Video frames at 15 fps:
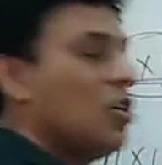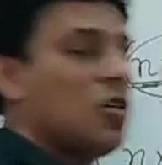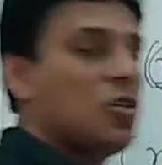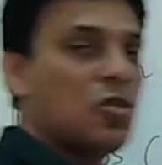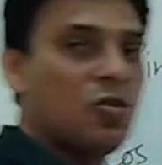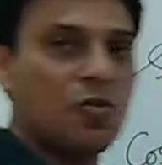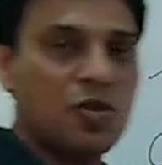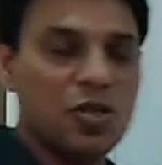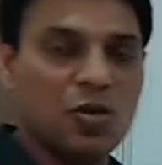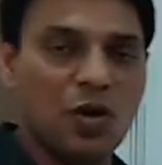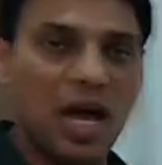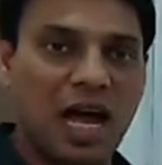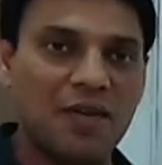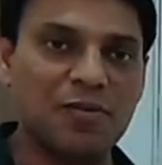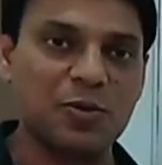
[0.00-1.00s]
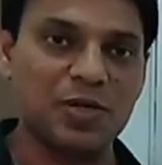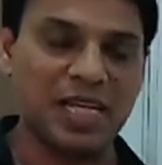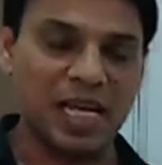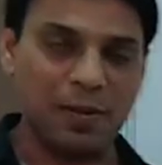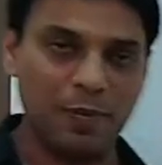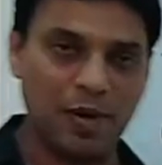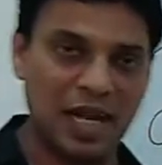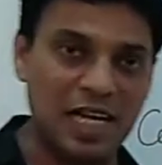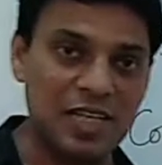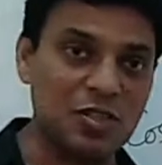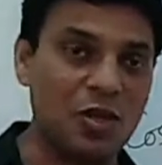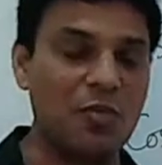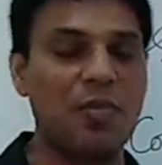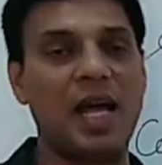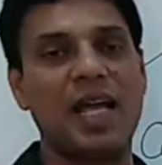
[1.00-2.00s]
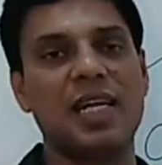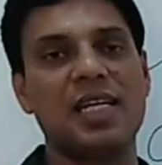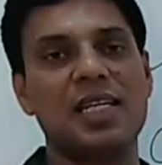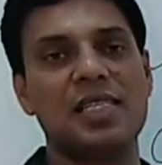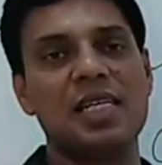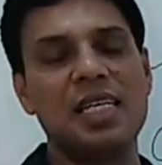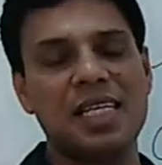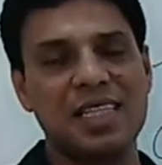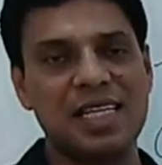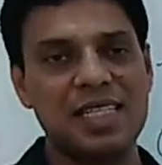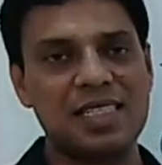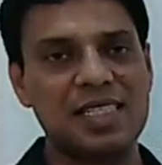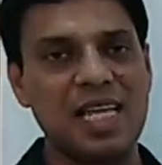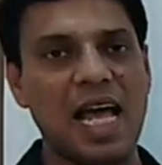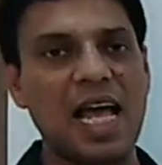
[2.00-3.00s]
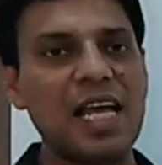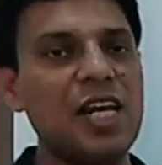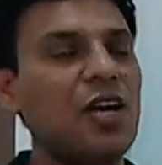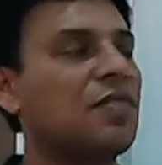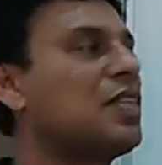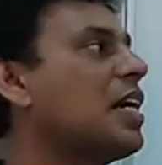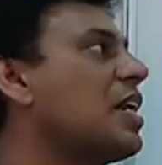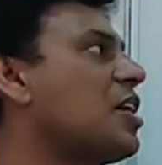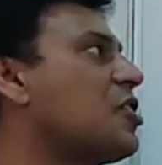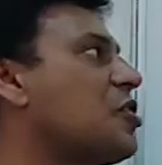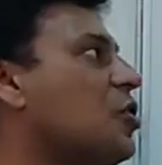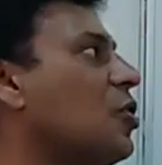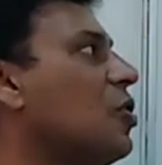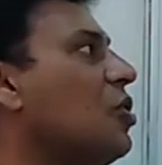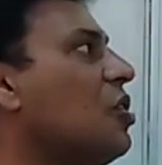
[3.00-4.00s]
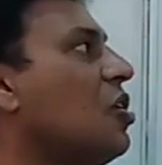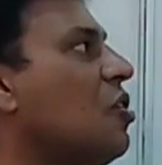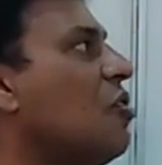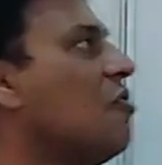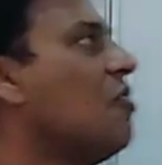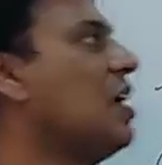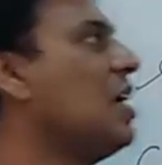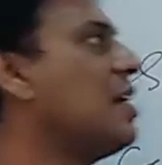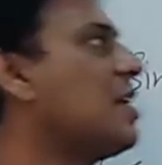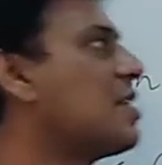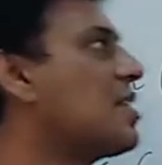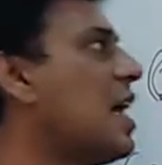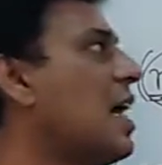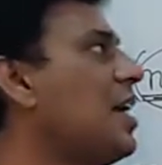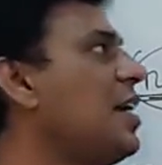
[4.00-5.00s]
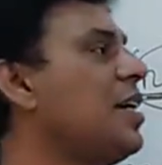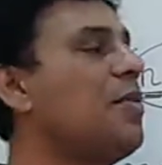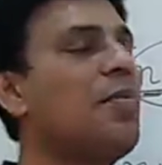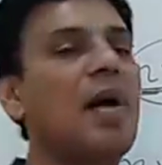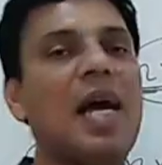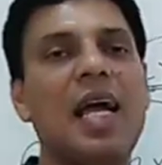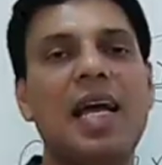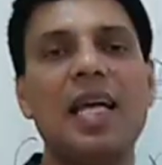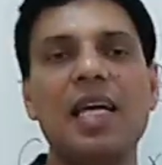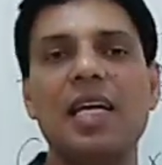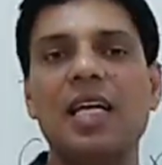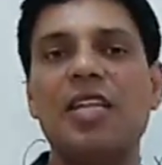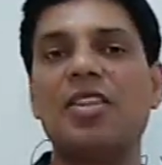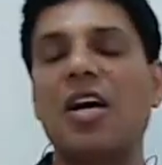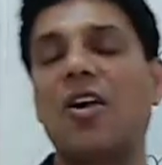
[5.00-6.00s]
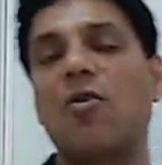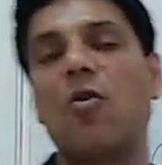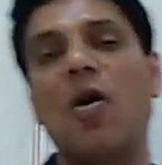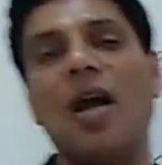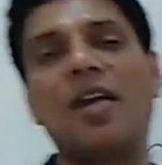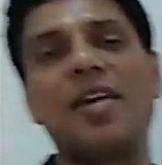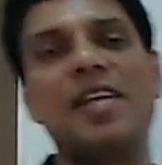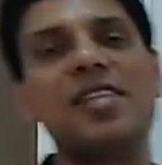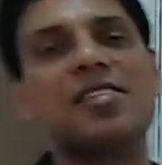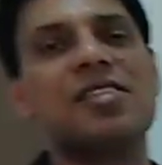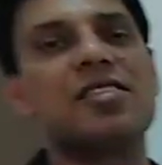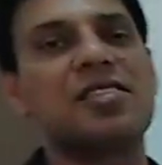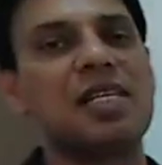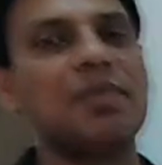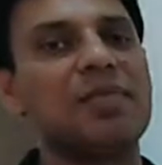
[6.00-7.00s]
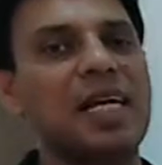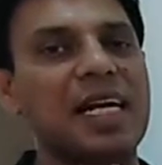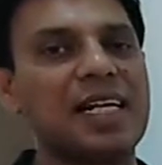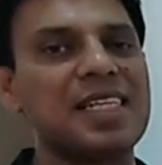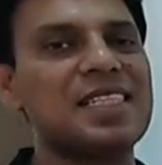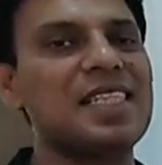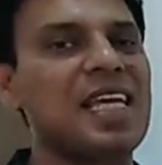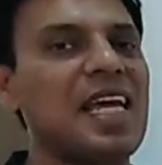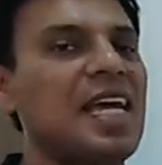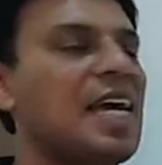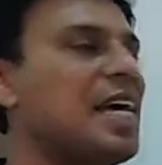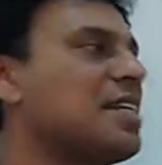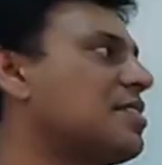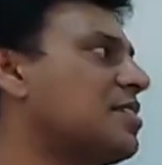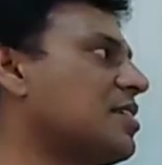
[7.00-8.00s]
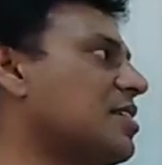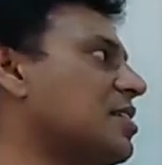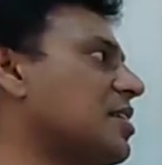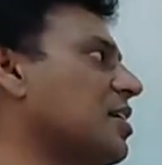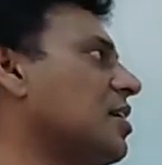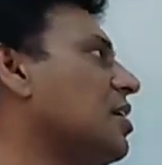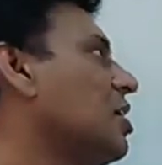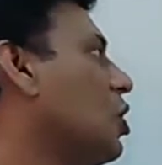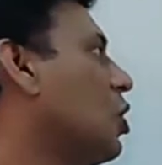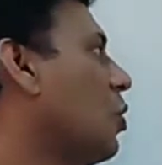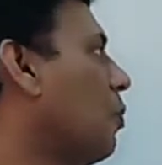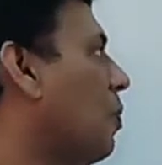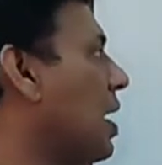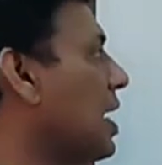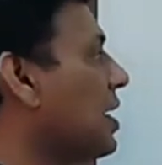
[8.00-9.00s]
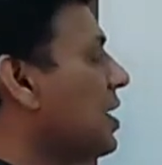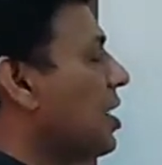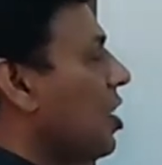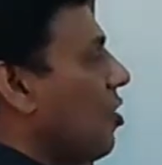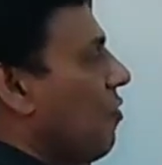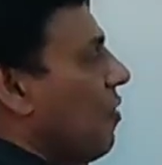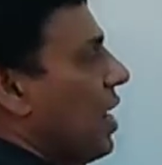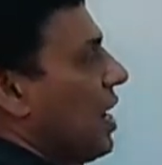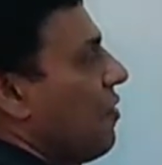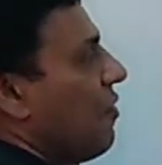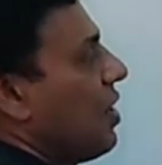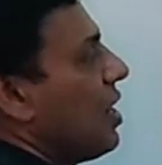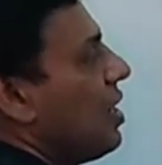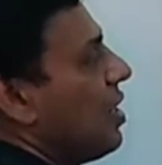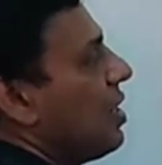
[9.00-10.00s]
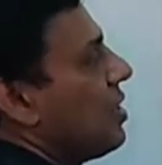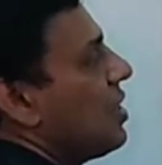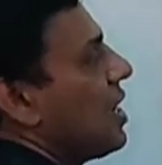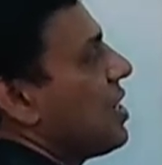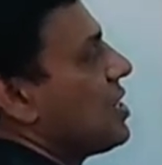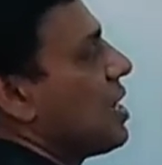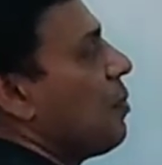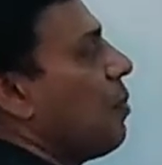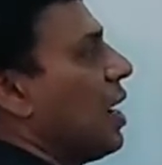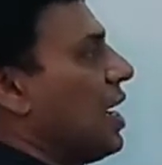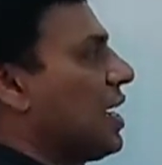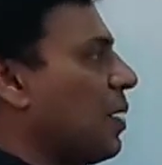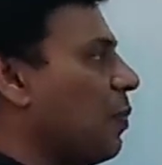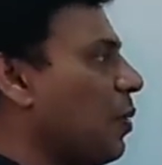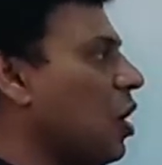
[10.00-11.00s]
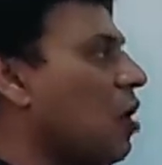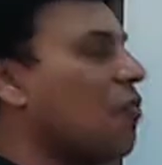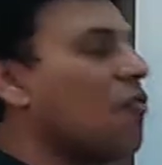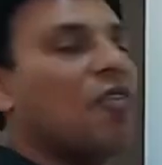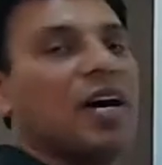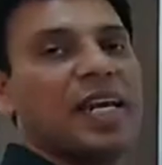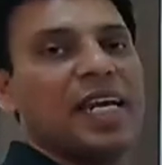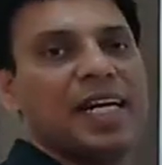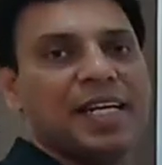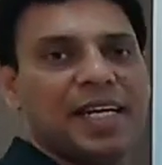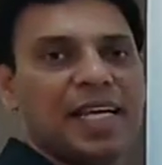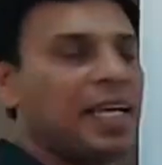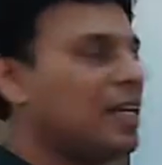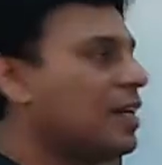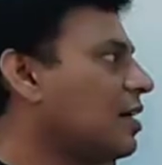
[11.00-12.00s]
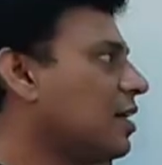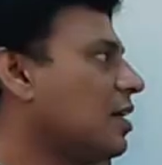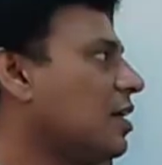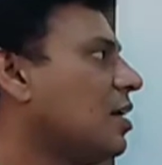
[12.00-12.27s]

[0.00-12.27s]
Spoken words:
So you have to take plus or minus. The sign of the ratio will decided by the quadrant system, that is ASTC. But whenever there is a multiple of 180,